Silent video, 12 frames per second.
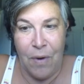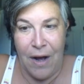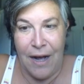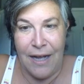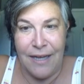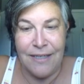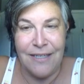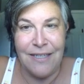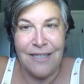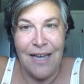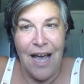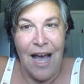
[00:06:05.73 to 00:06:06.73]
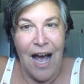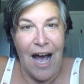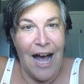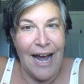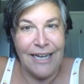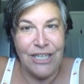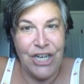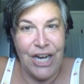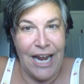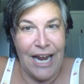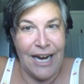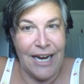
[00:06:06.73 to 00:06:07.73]
was I
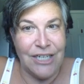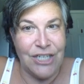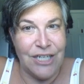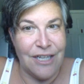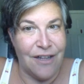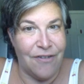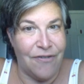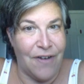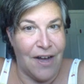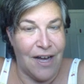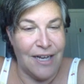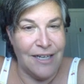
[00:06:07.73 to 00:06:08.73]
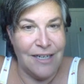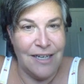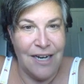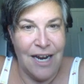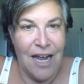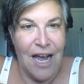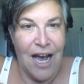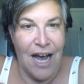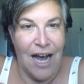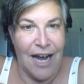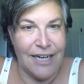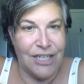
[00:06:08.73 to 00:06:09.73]
changed the font.
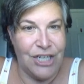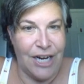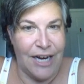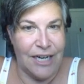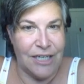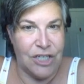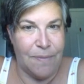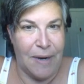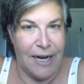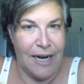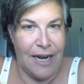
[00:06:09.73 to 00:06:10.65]
I changed my